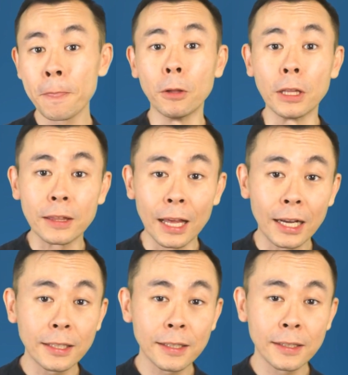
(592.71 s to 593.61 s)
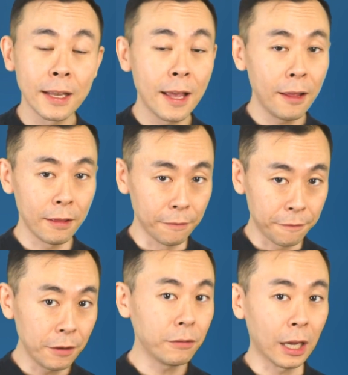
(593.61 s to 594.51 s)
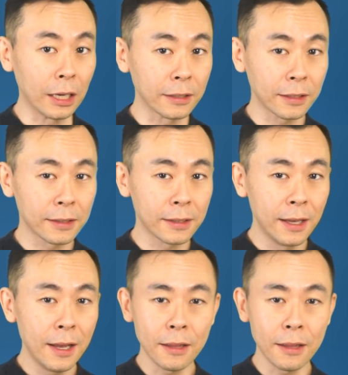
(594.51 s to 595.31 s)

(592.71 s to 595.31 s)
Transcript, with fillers: on the tasks the few tasks